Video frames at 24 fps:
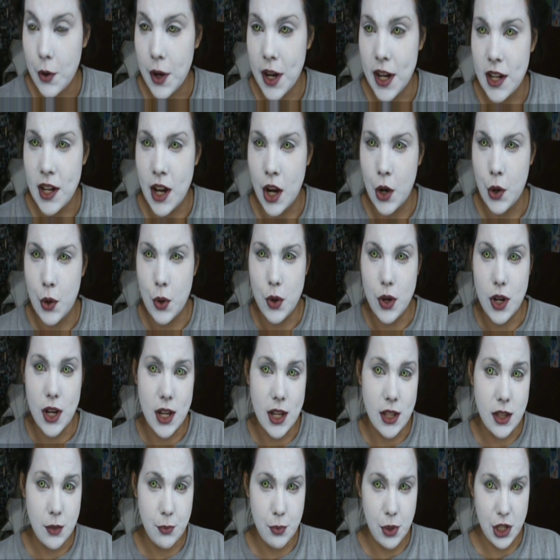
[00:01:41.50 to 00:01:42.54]
Alright, now
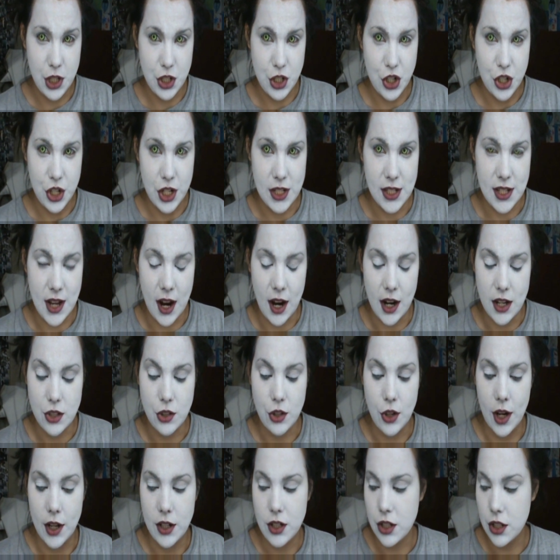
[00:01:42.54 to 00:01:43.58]
in the picture his
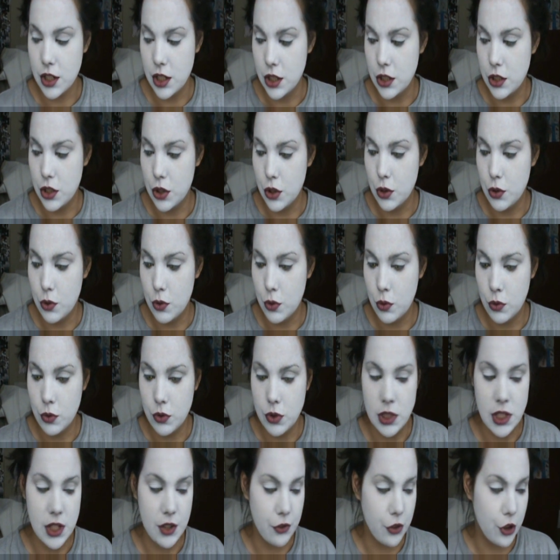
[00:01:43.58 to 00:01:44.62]
eyes are actually two
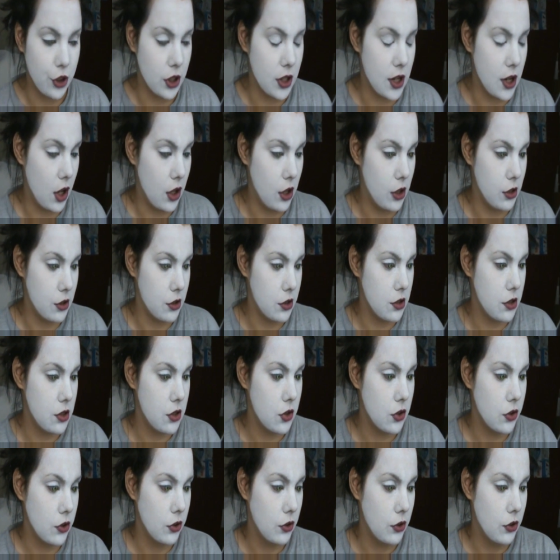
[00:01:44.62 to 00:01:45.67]
different
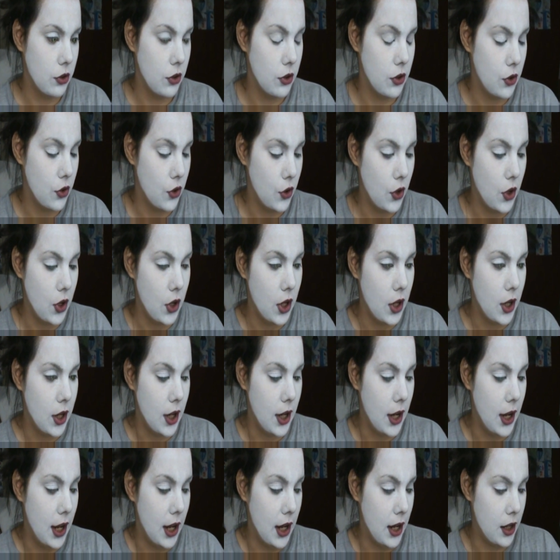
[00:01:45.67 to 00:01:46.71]
colors.
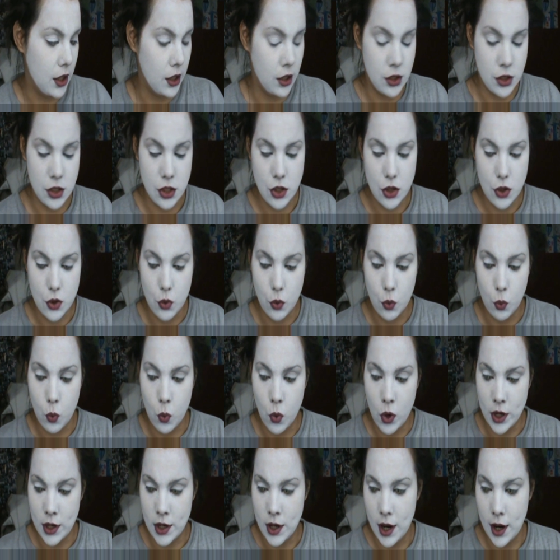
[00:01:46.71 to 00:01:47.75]
And
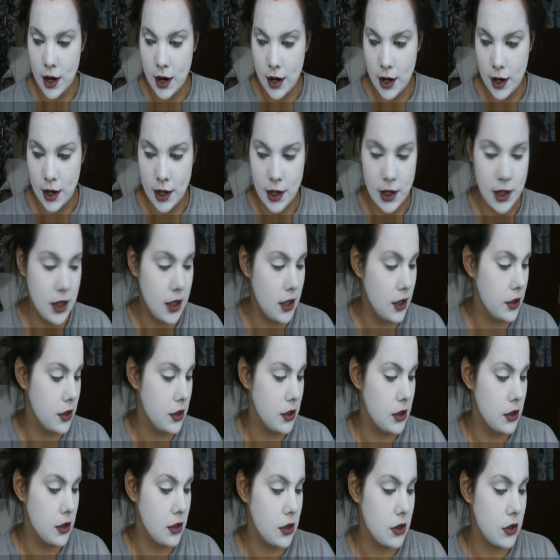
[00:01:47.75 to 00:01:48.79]
one eye
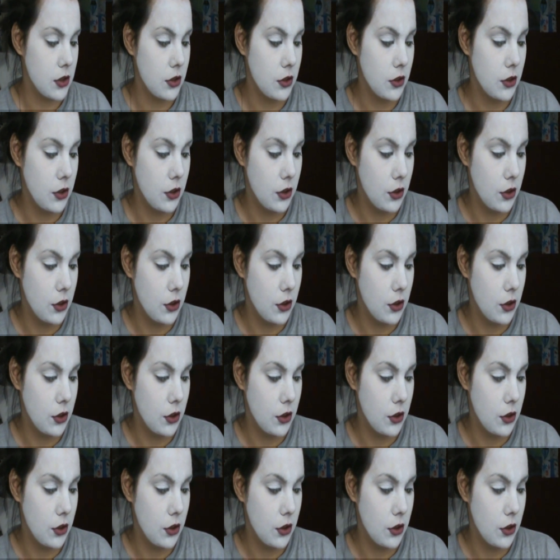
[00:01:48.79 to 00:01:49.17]
is